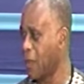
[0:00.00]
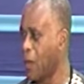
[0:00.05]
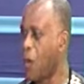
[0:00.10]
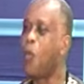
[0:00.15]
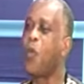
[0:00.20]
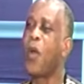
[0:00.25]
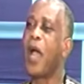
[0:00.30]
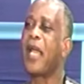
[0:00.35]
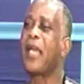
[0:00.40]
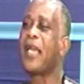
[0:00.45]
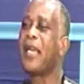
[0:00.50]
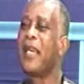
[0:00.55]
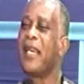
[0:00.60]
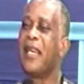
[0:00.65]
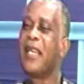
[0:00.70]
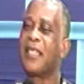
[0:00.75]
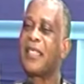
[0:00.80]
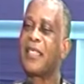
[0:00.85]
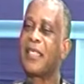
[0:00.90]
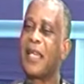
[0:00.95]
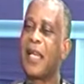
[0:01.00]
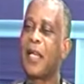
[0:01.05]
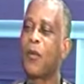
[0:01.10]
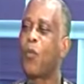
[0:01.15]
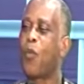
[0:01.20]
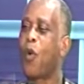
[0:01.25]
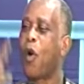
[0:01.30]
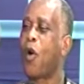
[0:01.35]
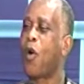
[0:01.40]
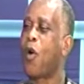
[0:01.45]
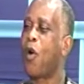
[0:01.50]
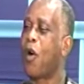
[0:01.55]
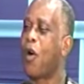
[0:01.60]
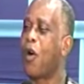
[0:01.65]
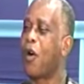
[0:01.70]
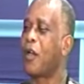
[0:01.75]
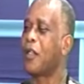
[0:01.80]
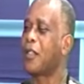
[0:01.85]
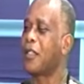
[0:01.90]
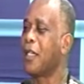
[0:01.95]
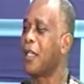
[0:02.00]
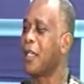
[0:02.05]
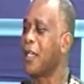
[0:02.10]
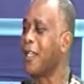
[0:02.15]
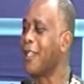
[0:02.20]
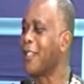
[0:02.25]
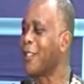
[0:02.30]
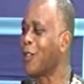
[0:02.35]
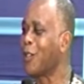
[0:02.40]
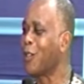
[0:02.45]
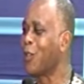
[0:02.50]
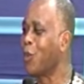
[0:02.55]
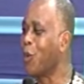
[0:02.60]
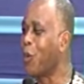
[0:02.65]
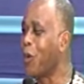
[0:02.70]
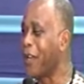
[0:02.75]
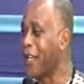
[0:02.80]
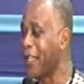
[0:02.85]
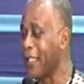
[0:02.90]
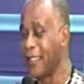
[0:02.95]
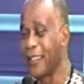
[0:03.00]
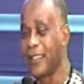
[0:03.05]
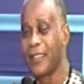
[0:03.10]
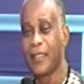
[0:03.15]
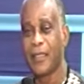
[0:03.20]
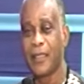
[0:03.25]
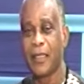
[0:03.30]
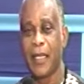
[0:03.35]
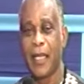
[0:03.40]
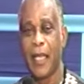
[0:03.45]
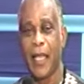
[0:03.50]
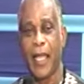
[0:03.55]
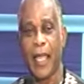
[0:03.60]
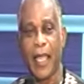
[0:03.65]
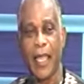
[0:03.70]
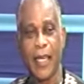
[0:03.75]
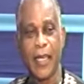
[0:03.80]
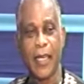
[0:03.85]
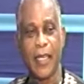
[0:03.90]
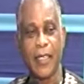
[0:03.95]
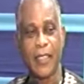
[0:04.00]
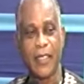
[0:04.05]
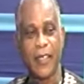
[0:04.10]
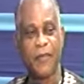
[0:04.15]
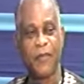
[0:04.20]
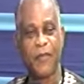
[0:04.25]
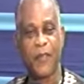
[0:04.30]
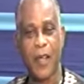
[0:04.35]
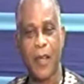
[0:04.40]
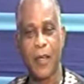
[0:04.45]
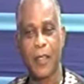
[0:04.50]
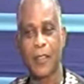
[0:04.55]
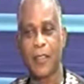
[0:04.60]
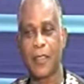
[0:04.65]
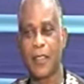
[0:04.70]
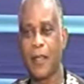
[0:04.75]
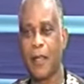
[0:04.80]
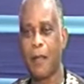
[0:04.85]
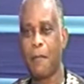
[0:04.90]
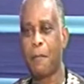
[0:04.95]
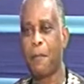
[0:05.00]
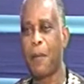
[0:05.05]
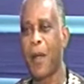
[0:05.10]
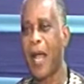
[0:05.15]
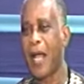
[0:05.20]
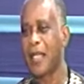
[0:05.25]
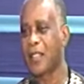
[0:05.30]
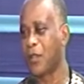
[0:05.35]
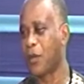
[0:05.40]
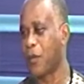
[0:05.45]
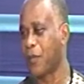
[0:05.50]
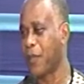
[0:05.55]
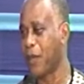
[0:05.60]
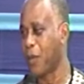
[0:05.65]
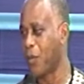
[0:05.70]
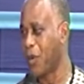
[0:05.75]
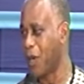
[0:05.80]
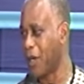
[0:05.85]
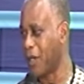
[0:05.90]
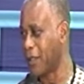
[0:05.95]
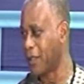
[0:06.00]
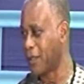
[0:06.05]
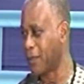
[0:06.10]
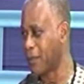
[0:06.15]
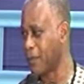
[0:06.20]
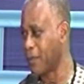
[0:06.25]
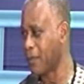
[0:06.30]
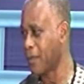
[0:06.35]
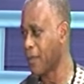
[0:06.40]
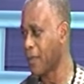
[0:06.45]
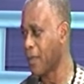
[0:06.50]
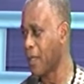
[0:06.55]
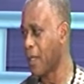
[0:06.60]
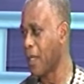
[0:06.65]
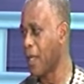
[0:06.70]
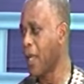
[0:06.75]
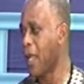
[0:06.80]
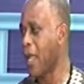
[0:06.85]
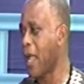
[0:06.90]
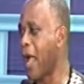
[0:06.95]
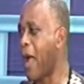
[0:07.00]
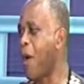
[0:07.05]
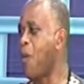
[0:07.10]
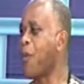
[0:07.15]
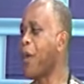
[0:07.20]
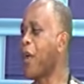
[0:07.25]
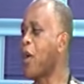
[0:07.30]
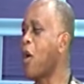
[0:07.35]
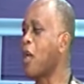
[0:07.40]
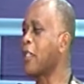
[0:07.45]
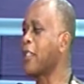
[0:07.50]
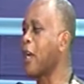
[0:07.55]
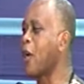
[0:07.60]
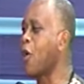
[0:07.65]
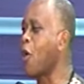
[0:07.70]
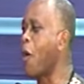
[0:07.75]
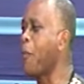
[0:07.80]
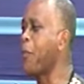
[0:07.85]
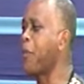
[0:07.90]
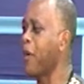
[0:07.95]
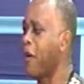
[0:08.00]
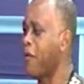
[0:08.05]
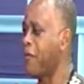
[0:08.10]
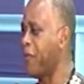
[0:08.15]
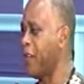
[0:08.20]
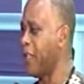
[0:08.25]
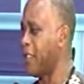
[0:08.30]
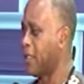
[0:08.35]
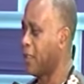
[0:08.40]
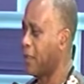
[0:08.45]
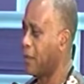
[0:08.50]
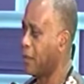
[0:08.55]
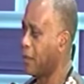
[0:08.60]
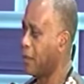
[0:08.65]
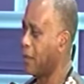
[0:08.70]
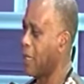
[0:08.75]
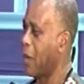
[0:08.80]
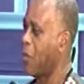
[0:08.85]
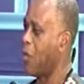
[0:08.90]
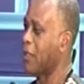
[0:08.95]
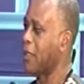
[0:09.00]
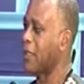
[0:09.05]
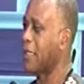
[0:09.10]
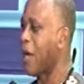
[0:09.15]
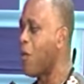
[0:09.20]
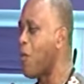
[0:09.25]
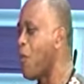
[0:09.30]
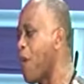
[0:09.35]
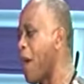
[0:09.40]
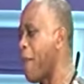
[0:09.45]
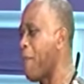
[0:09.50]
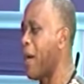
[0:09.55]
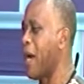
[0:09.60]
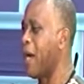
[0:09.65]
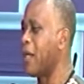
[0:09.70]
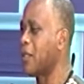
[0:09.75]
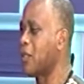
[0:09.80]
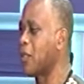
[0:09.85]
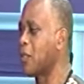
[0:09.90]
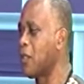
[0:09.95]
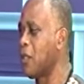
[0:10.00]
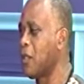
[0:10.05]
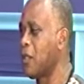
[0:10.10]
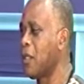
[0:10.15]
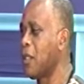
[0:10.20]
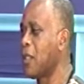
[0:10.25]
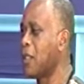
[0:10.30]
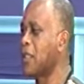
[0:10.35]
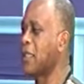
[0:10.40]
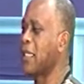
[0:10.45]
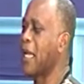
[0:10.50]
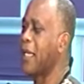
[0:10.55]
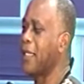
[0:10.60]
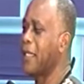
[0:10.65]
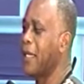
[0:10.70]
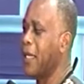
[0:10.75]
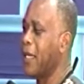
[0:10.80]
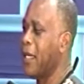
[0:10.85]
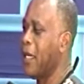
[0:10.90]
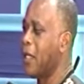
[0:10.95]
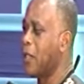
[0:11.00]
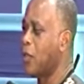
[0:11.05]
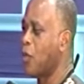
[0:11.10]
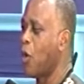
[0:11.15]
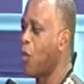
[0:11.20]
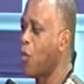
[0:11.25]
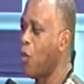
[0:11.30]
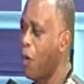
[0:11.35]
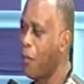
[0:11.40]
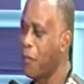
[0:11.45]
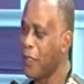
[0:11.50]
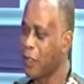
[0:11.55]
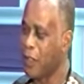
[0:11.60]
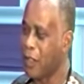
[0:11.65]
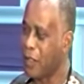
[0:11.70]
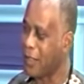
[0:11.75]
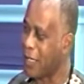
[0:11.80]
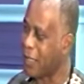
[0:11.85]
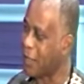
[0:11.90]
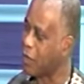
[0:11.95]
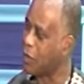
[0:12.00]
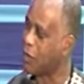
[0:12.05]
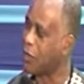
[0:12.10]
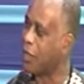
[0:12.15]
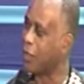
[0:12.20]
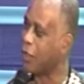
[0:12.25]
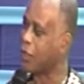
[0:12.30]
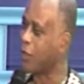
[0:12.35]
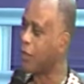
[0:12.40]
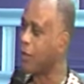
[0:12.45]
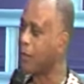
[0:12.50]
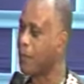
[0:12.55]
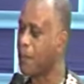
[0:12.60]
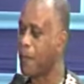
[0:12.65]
where he listed what God is doing in the different parts of the world. And we got a copy of it. That was the time we were about to start the Third World Missions Association.